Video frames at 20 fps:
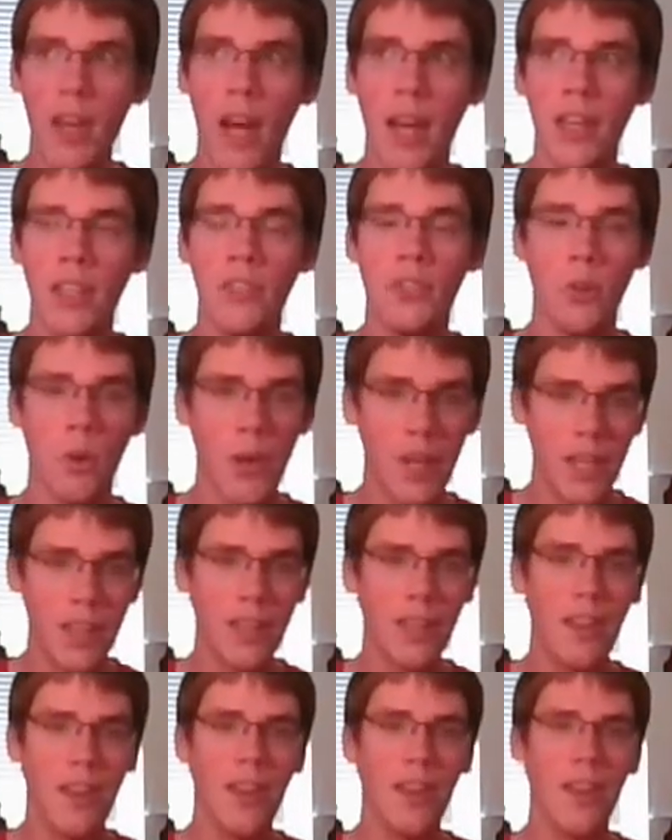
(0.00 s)
I enjoyed
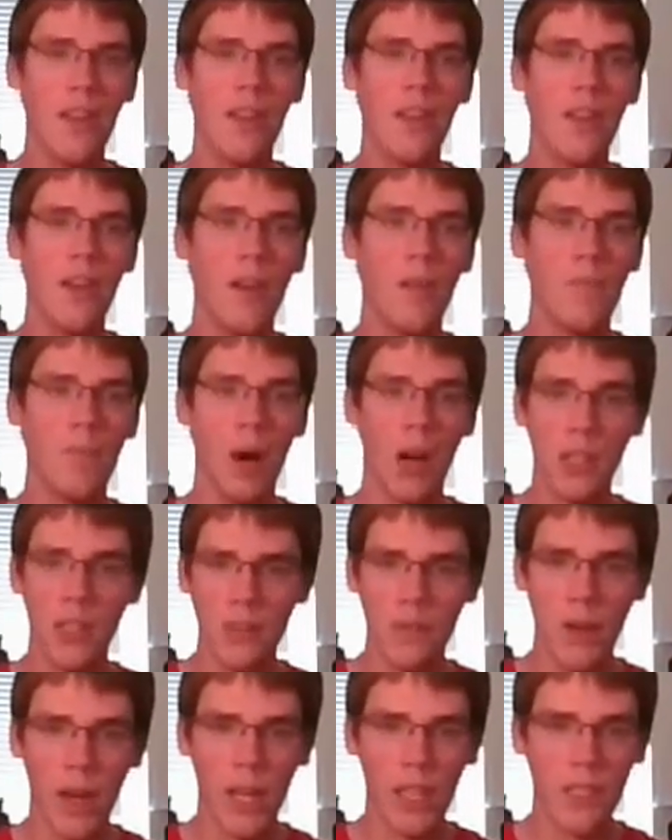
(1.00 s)
it.
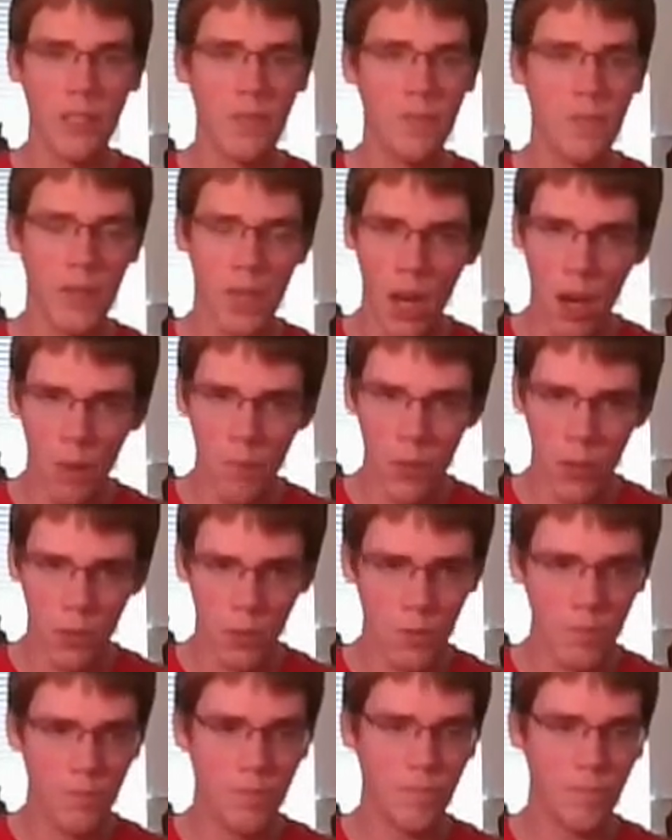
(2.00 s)
Boss fights,
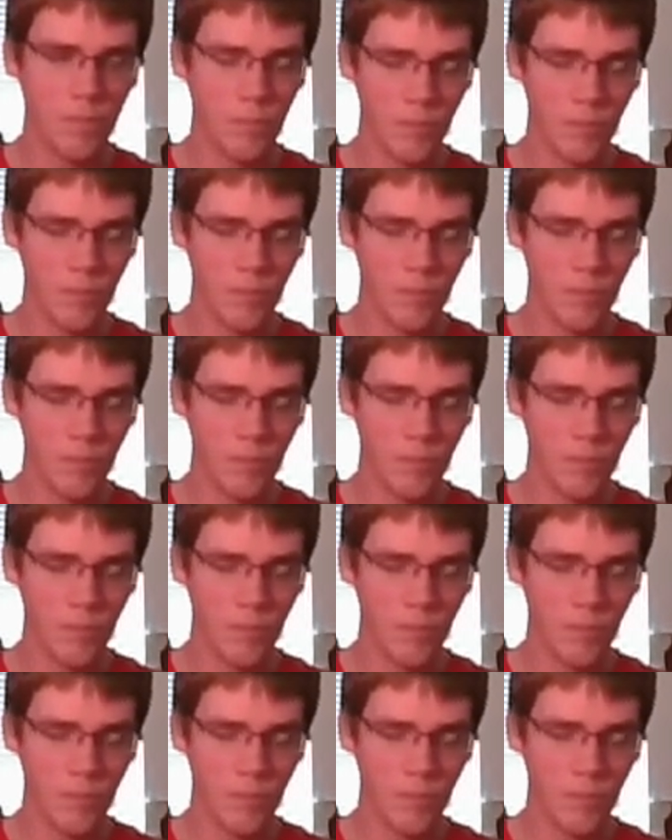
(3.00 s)
phenomenal.